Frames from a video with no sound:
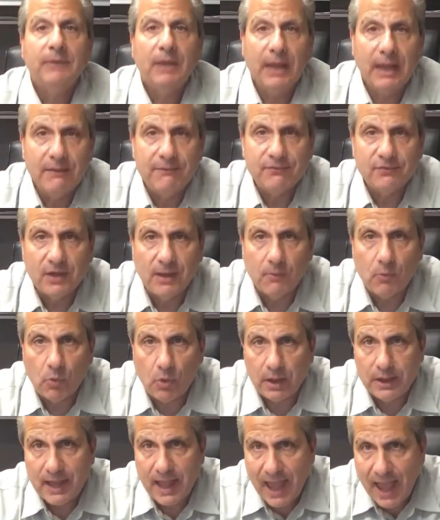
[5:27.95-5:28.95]
if
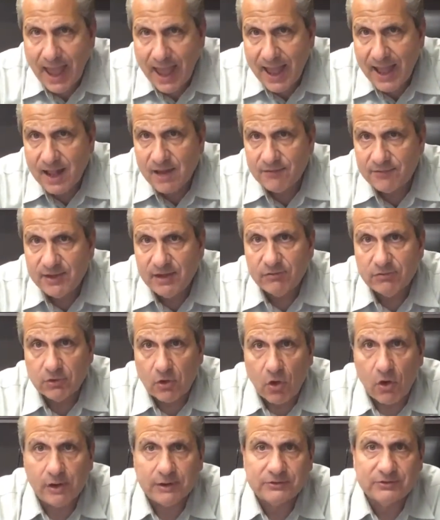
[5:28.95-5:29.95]
someone has these
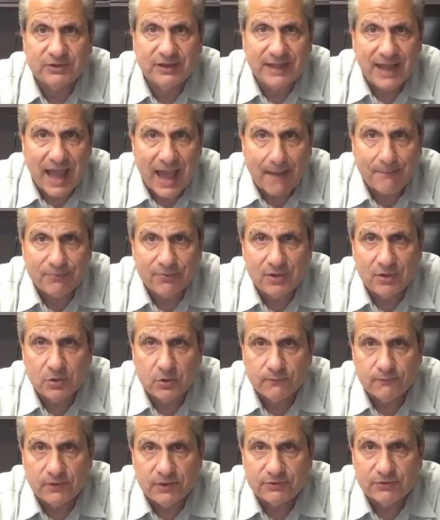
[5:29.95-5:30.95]
large gaps in
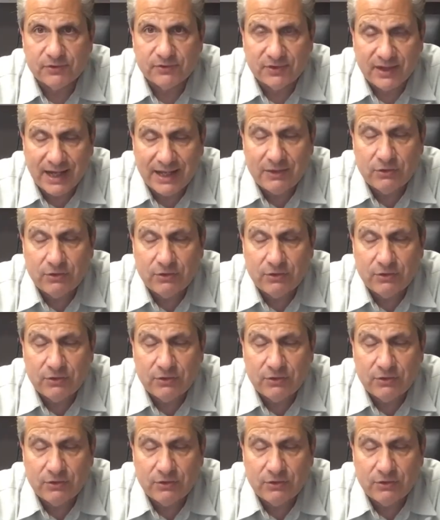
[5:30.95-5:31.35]
deficiencies,